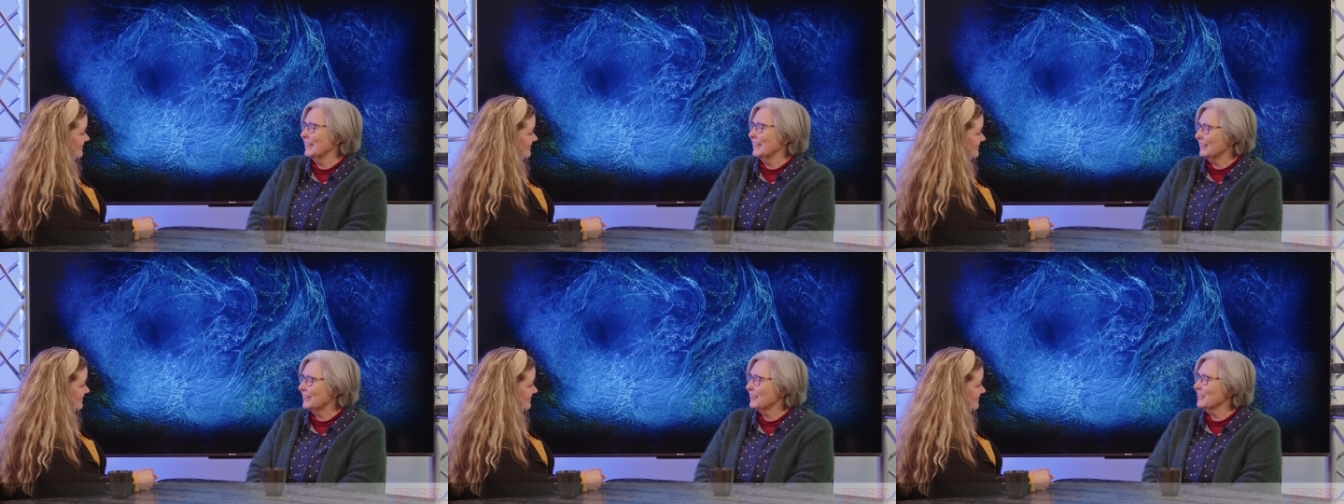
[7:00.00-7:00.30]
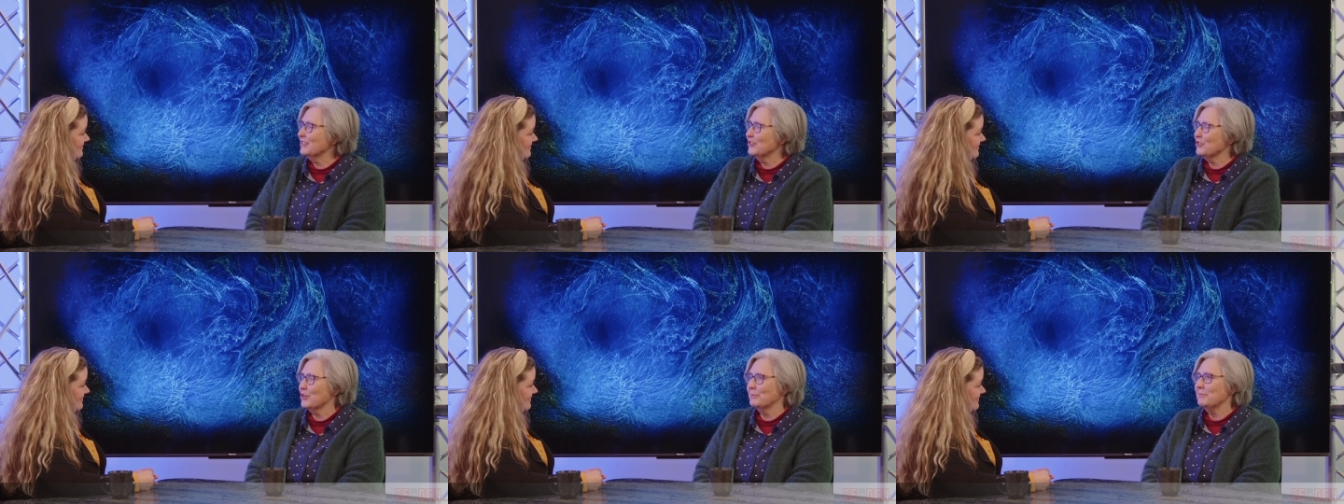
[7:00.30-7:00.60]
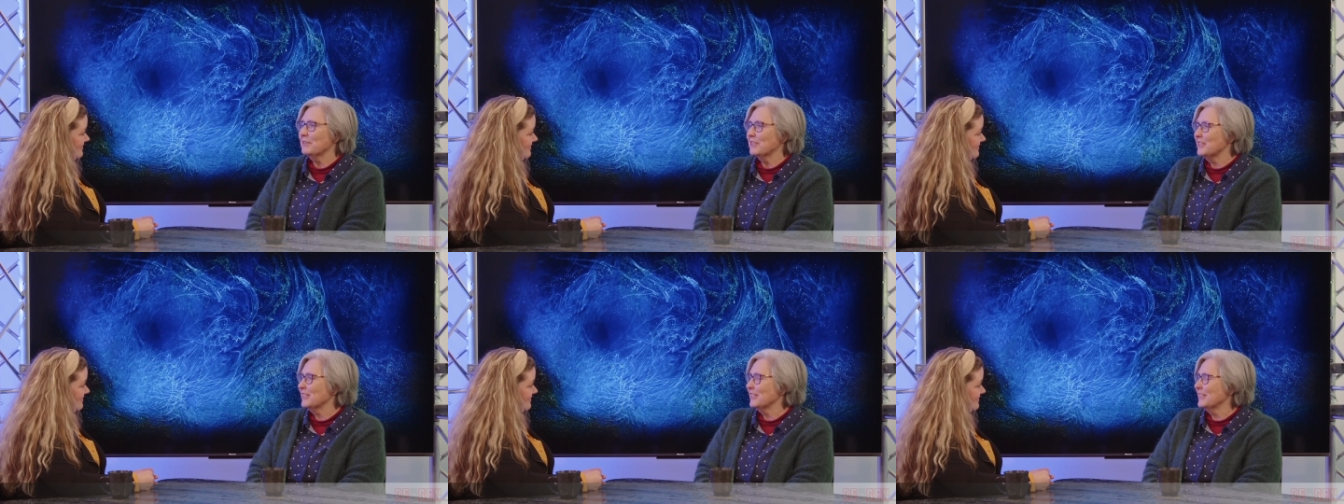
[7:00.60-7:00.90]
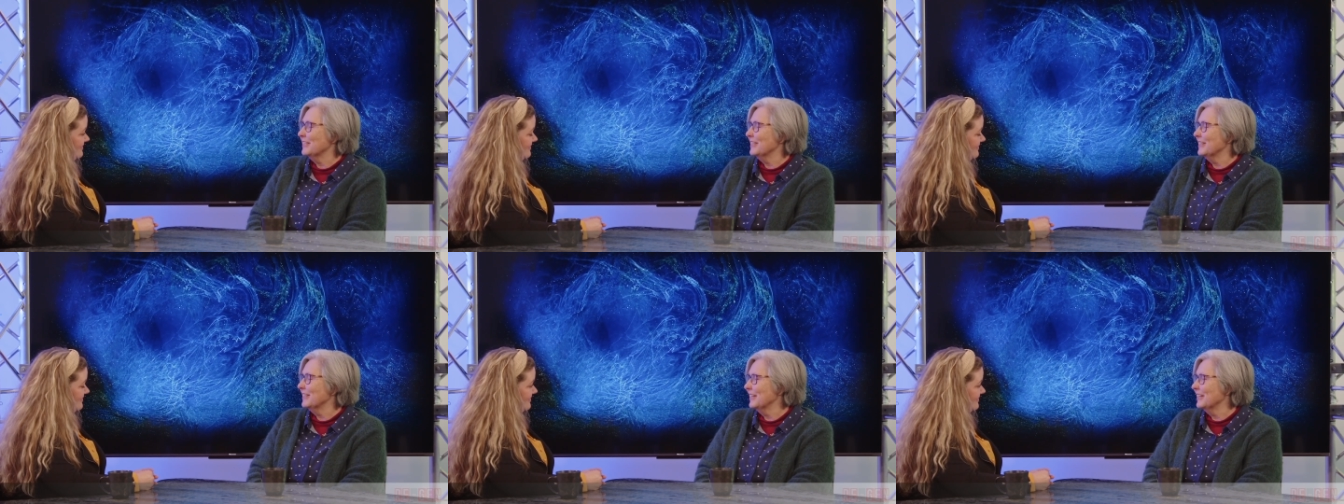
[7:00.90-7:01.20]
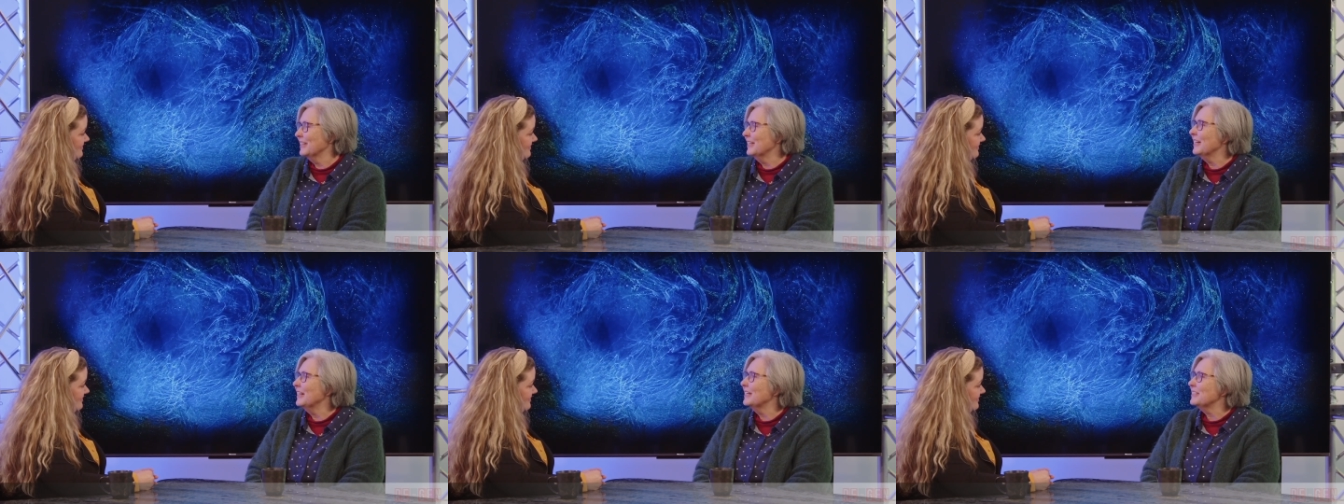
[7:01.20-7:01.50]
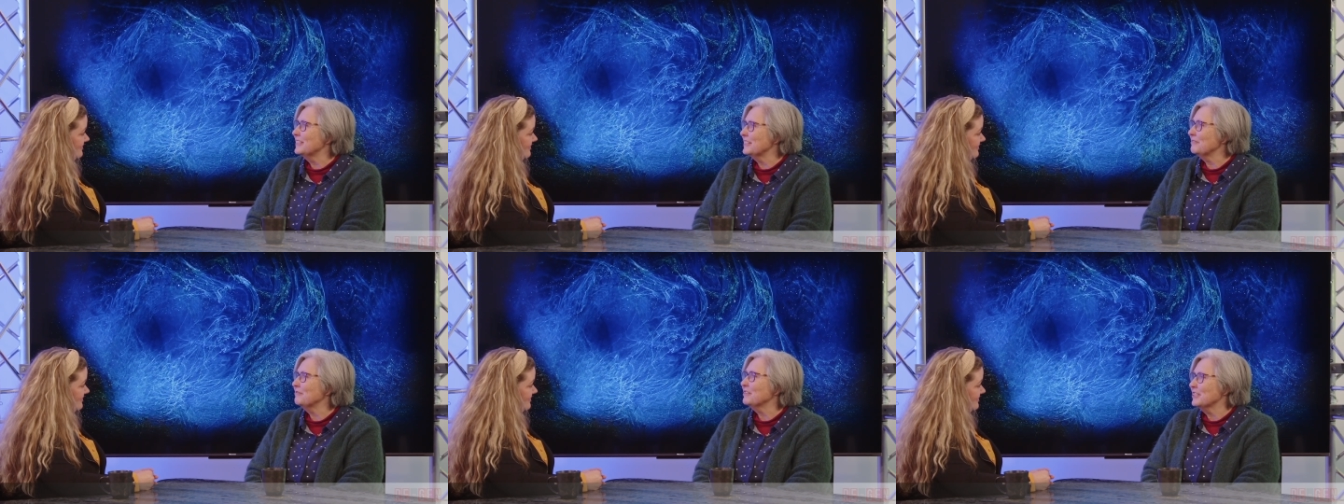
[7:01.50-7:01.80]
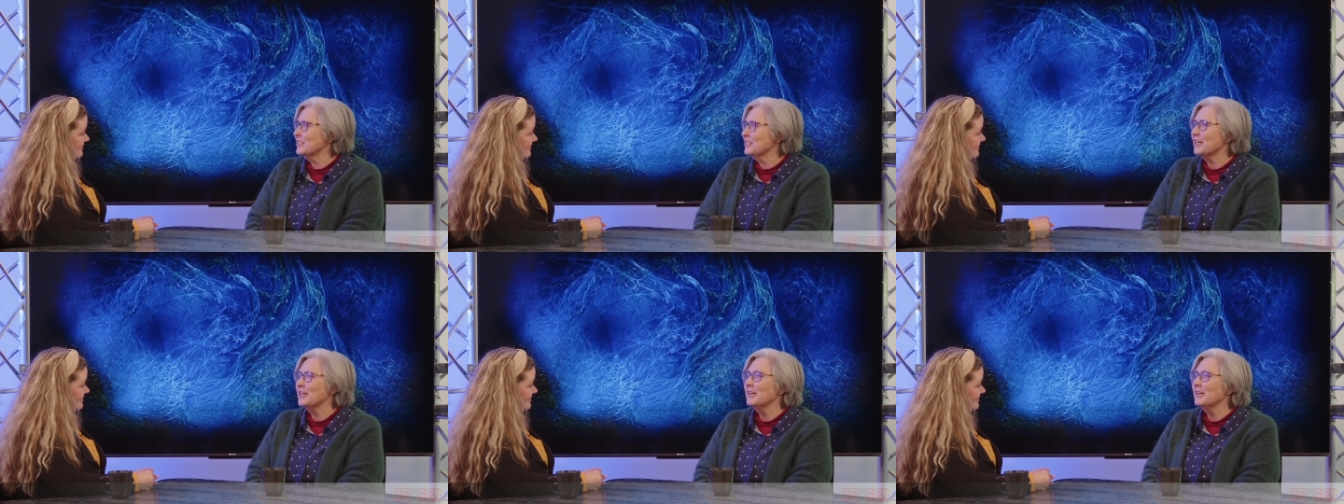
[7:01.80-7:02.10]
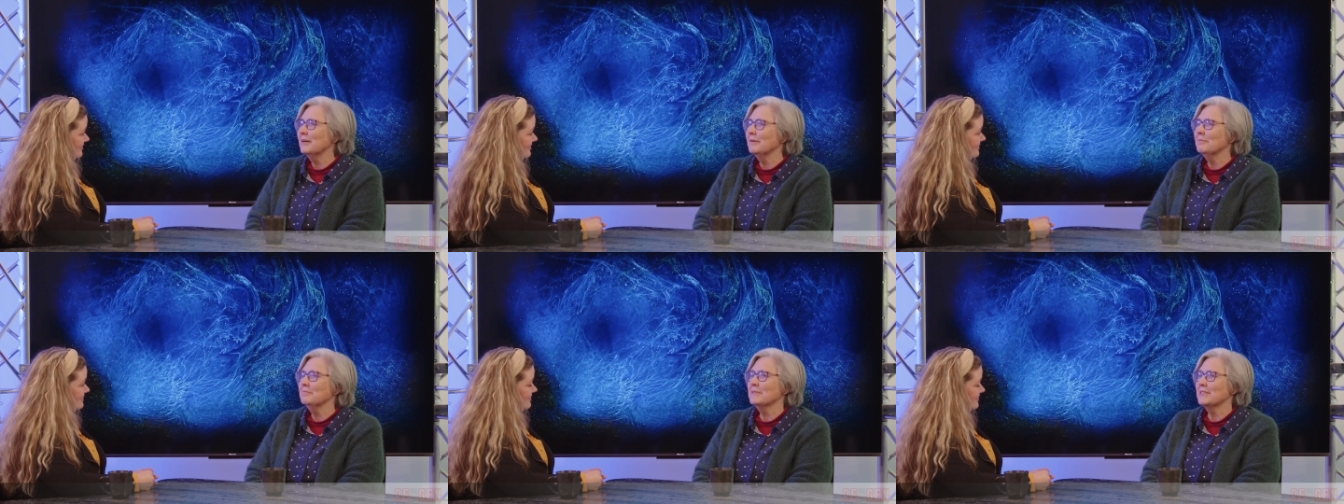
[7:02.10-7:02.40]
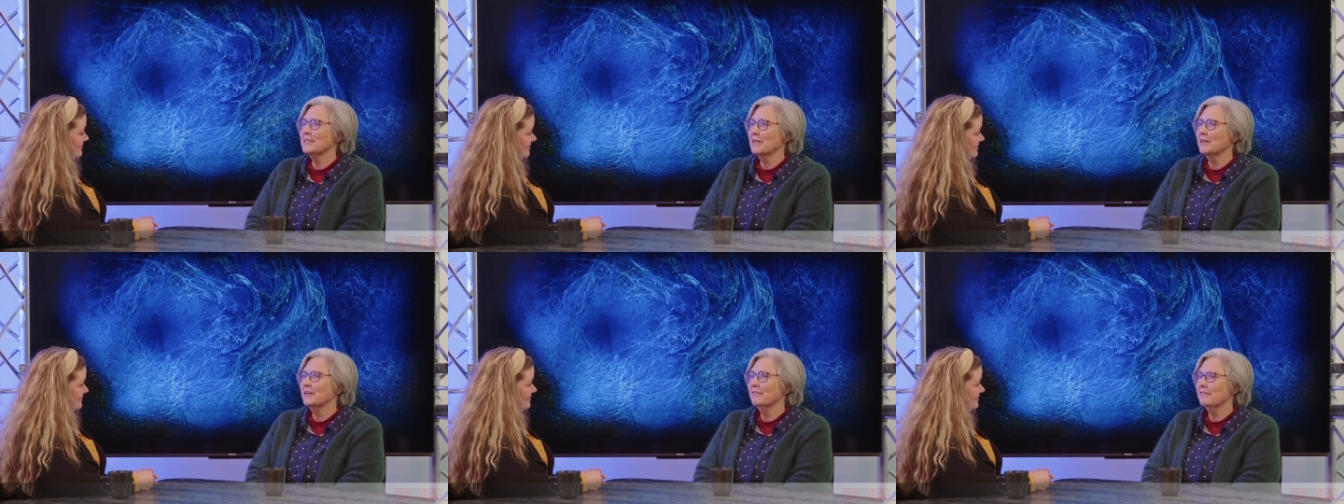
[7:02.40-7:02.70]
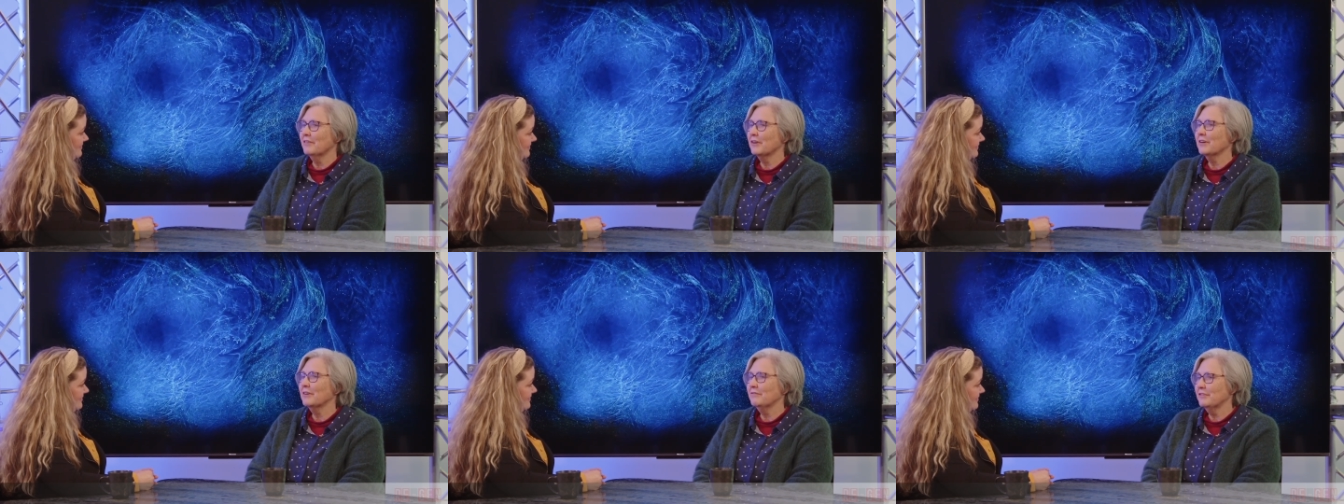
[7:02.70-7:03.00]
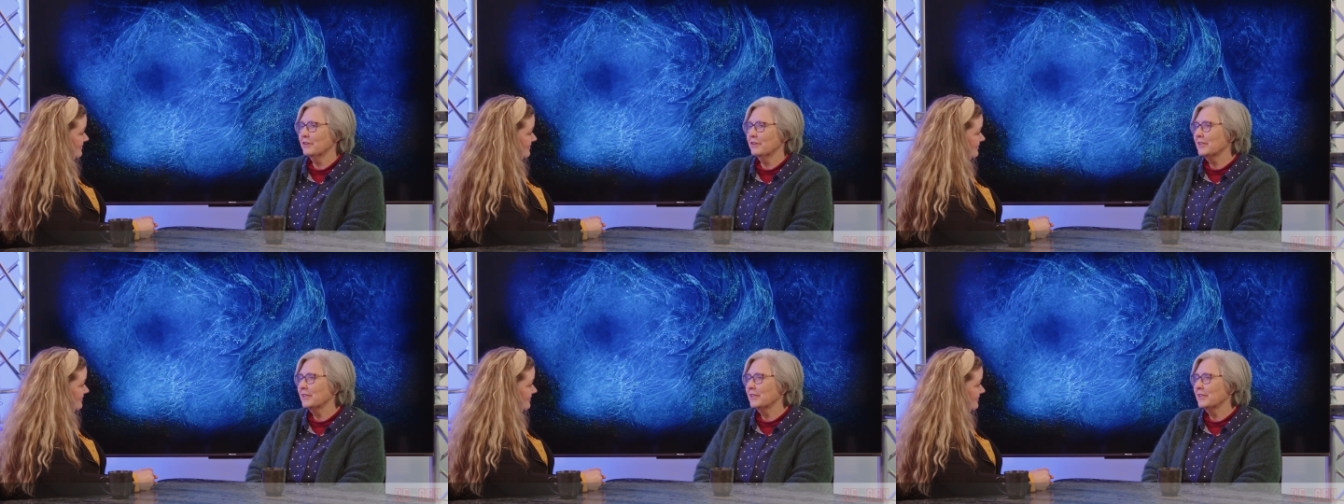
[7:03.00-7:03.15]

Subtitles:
contributed at different times over a few